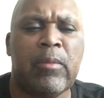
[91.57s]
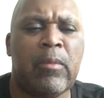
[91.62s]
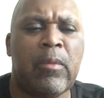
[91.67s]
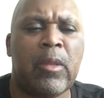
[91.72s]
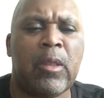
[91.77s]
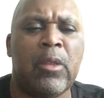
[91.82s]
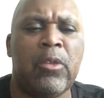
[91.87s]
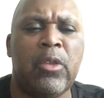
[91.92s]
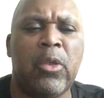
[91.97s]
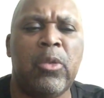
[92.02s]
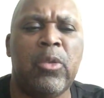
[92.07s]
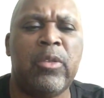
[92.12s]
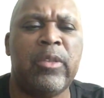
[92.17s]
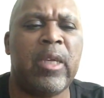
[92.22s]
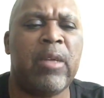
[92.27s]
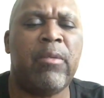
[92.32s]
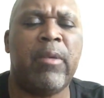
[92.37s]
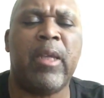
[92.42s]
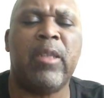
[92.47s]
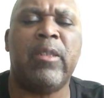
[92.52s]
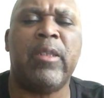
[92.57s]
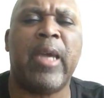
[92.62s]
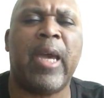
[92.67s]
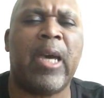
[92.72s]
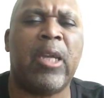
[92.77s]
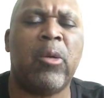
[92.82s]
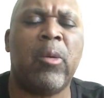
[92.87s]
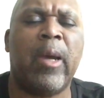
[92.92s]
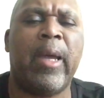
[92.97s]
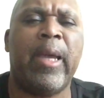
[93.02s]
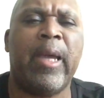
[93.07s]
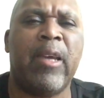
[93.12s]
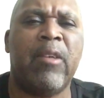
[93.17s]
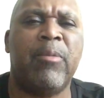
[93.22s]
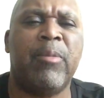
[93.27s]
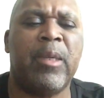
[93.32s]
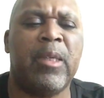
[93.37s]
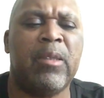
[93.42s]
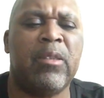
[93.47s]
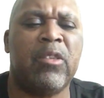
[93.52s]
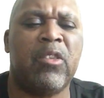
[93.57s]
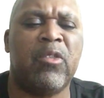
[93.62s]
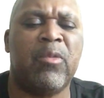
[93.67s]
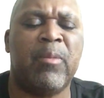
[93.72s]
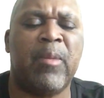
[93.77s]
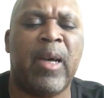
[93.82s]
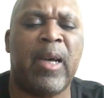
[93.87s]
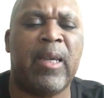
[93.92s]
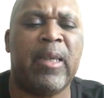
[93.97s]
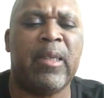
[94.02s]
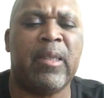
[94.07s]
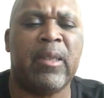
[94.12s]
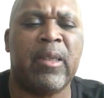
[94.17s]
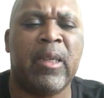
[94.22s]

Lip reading: So you say, Reggie, how do I have peace of mind?